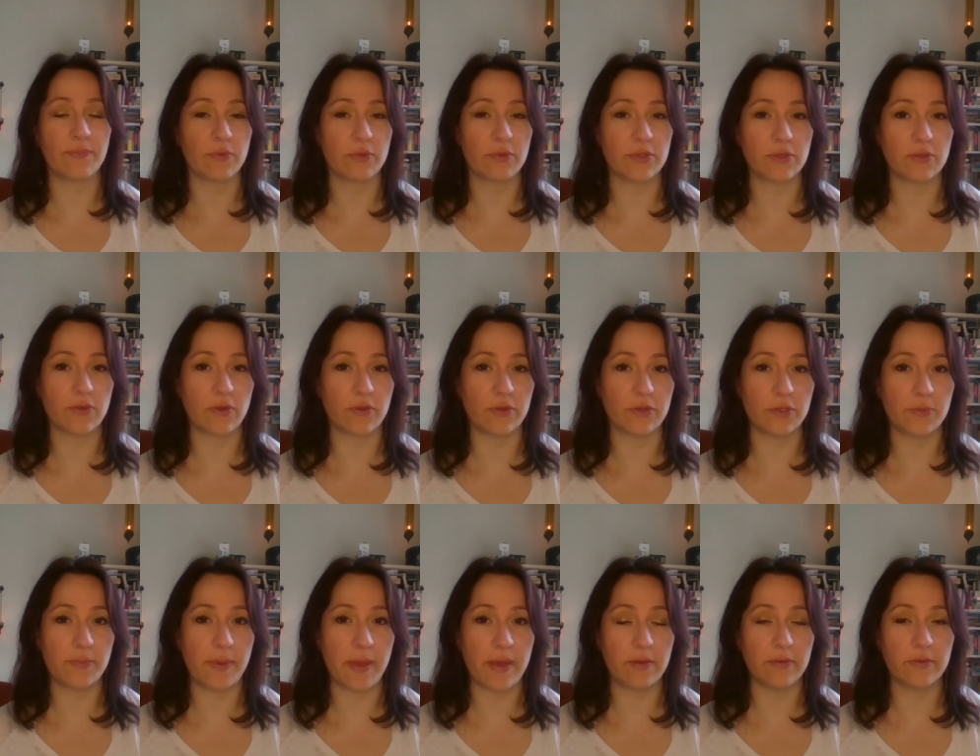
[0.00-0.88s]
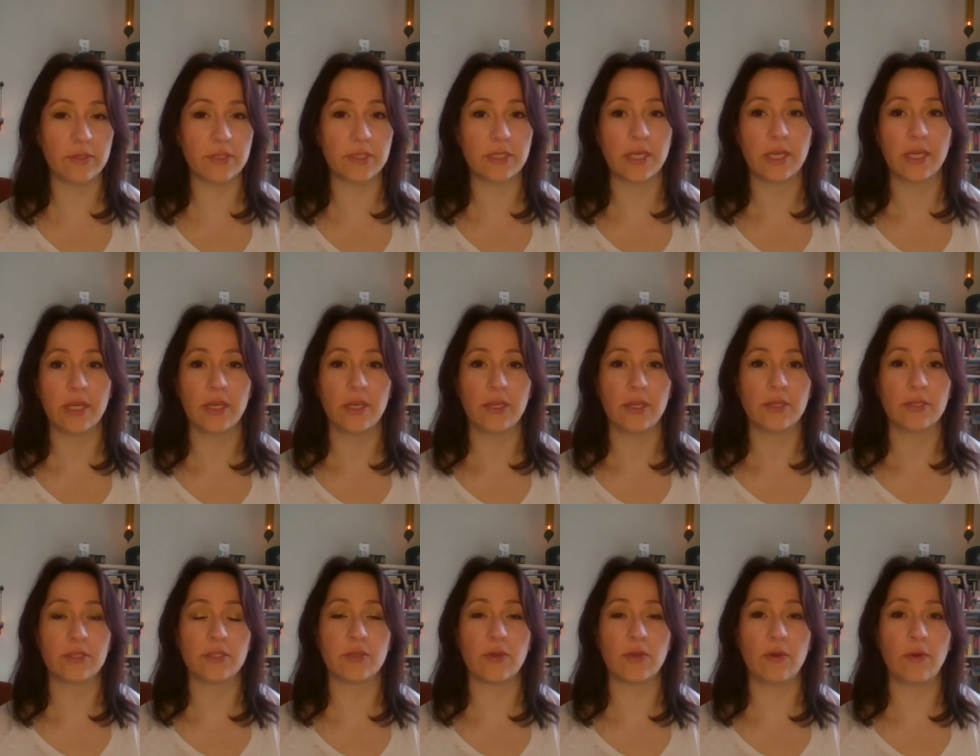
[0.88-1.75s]
with Scottish pounds.
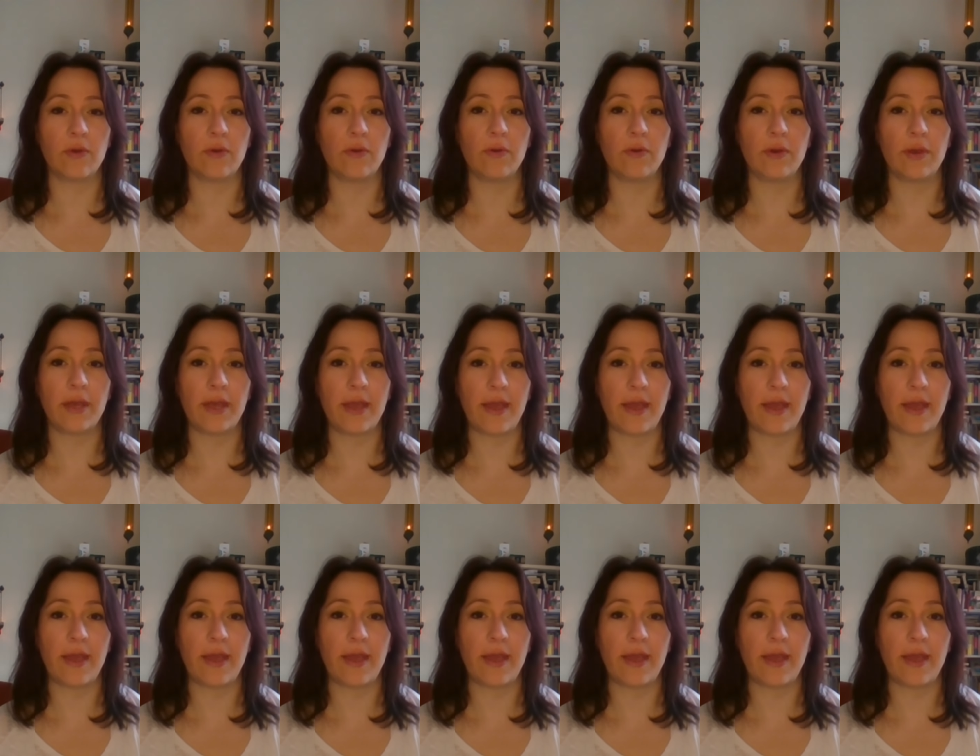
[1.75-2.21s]
So